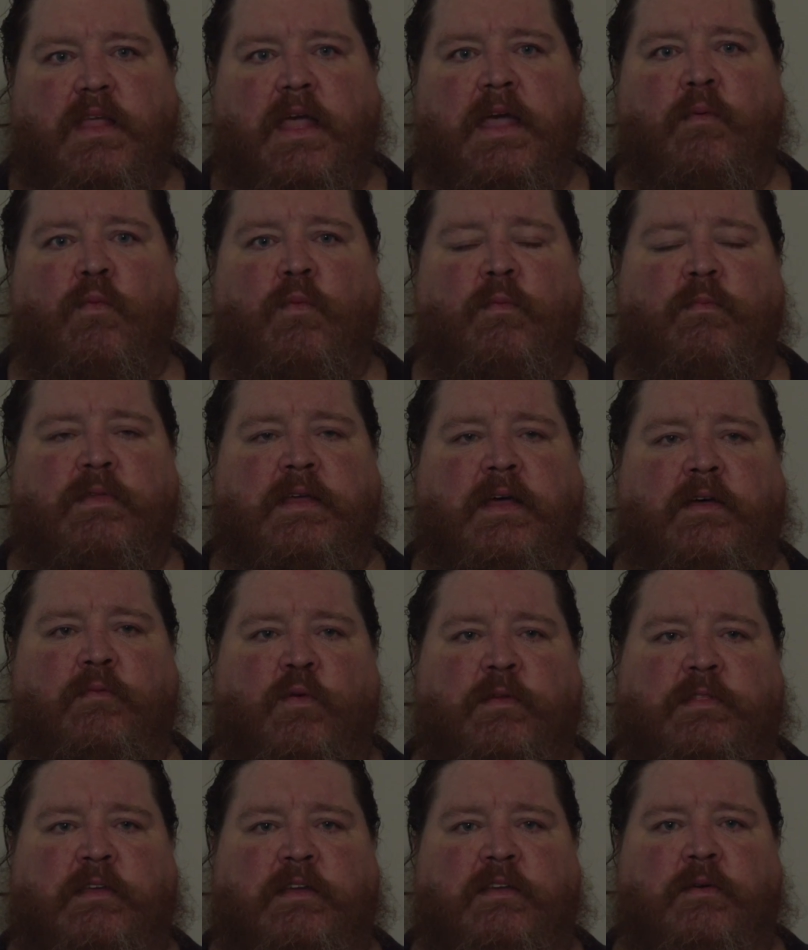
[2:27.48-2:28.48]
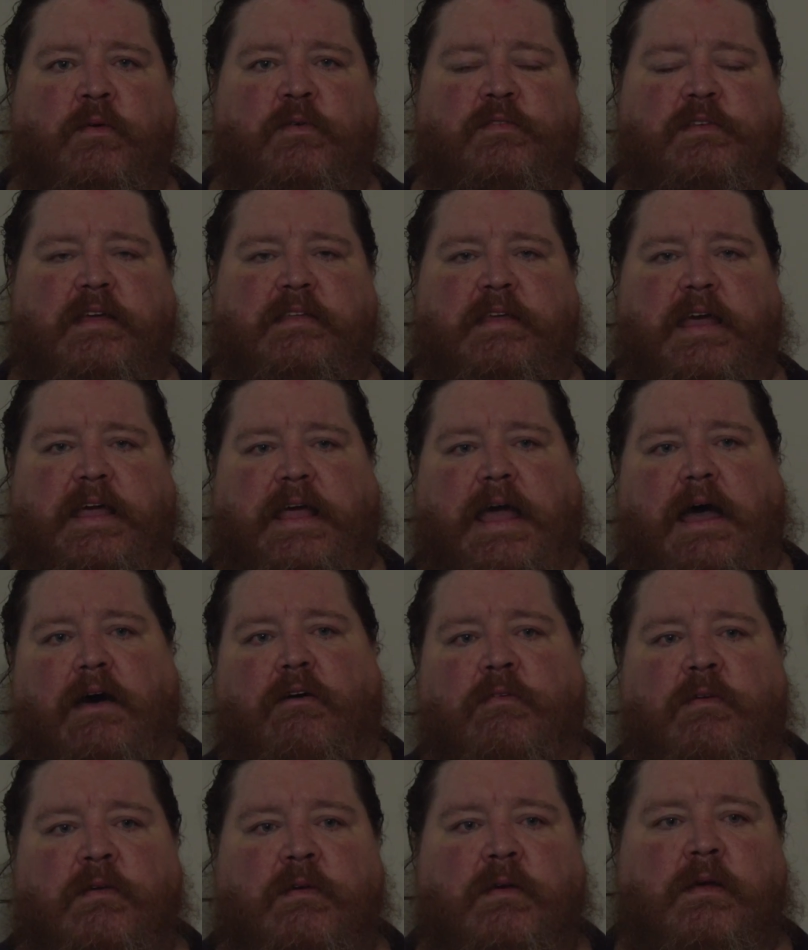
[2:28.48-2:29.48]
And what you do is they take
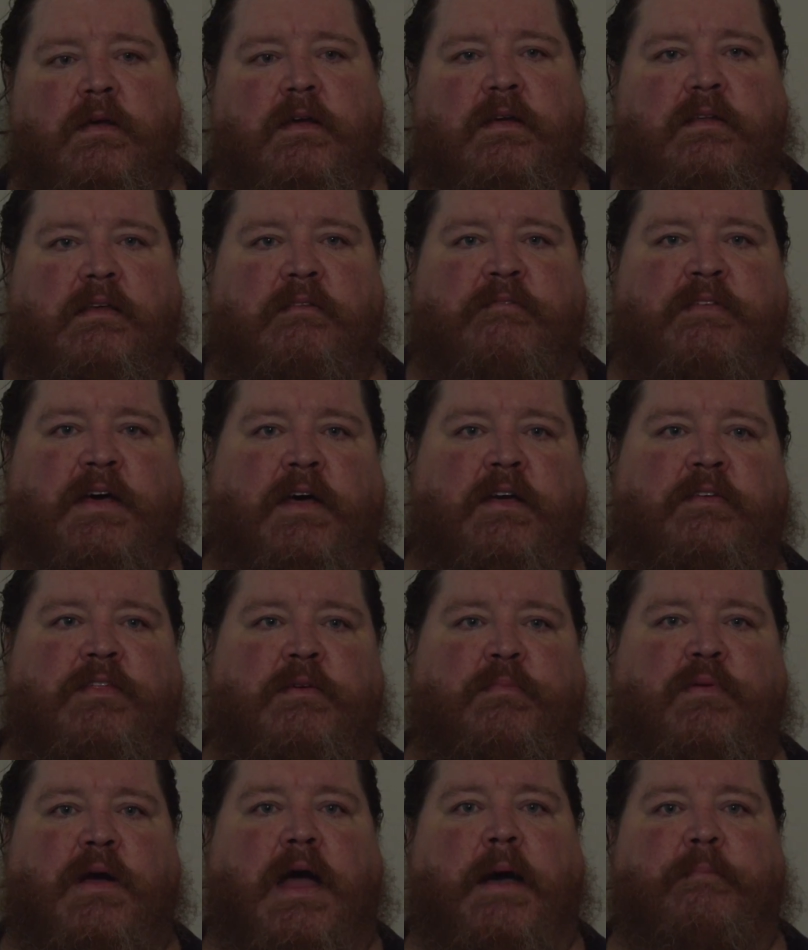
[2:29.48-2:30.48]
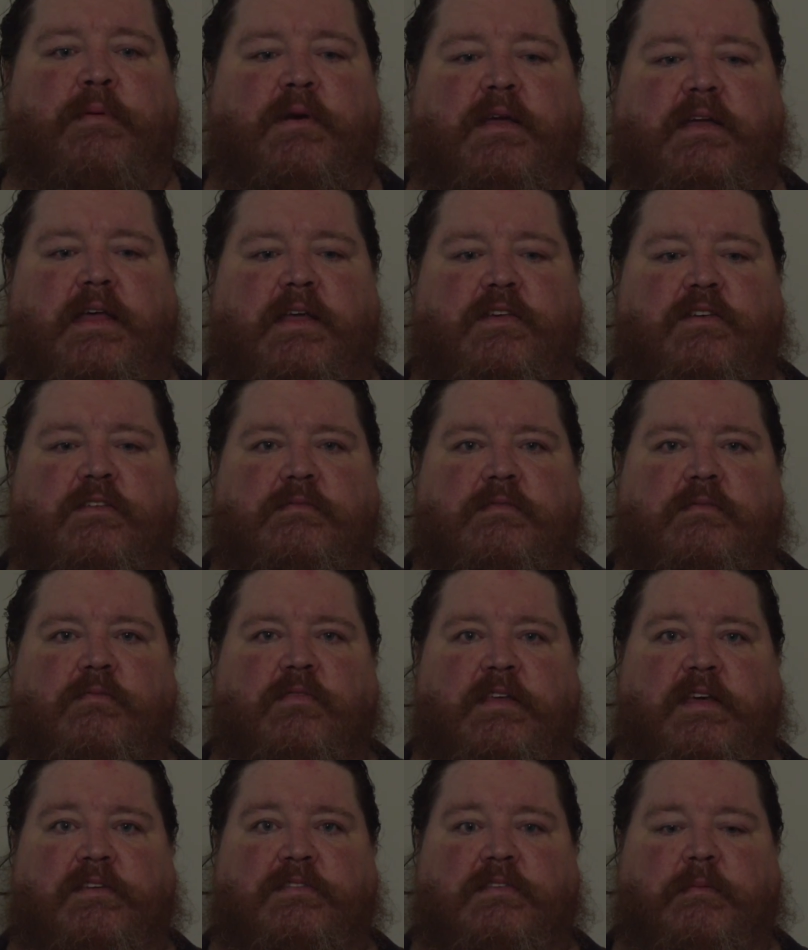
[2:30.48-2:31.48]
out the value of the property and they just
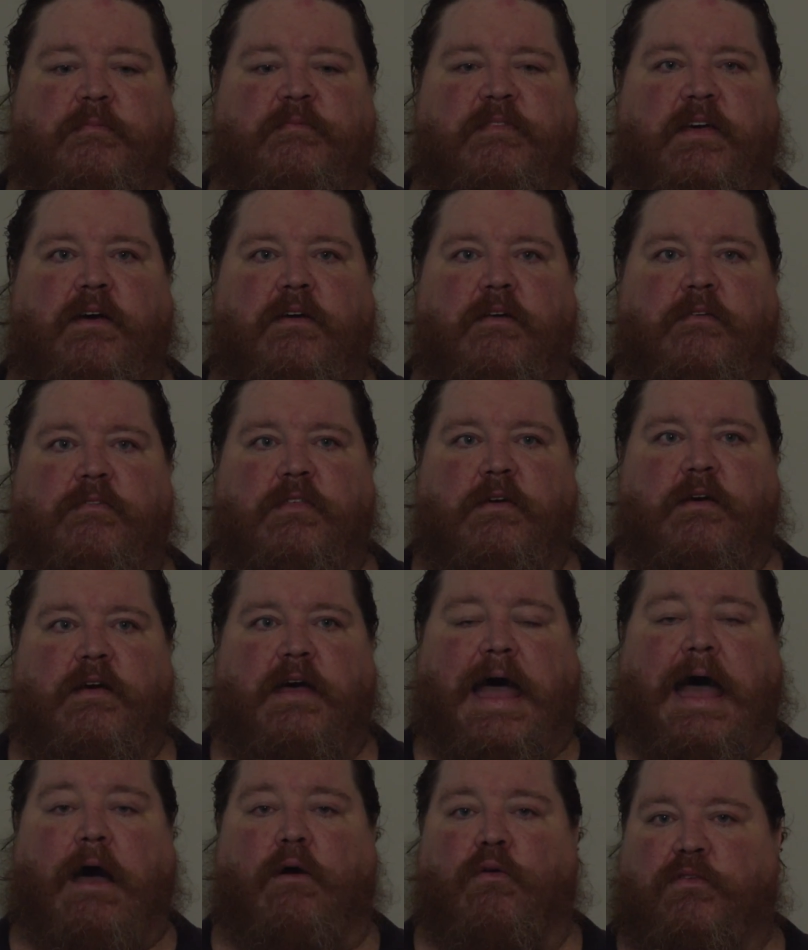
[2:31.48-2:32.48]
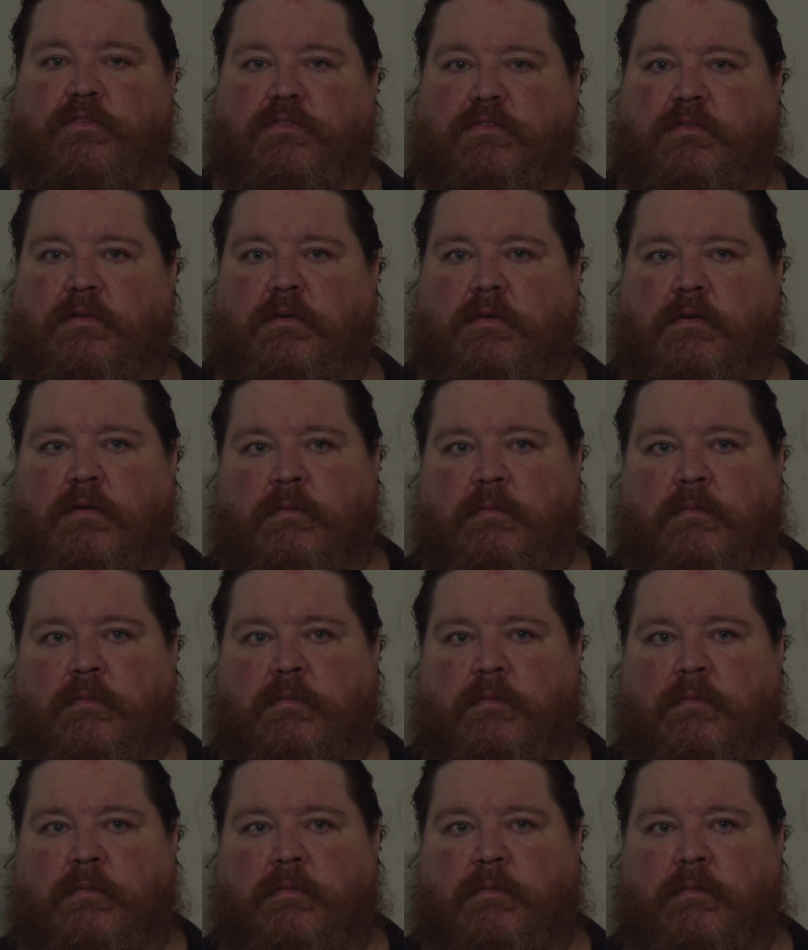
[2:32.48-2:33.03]
list the value of the house.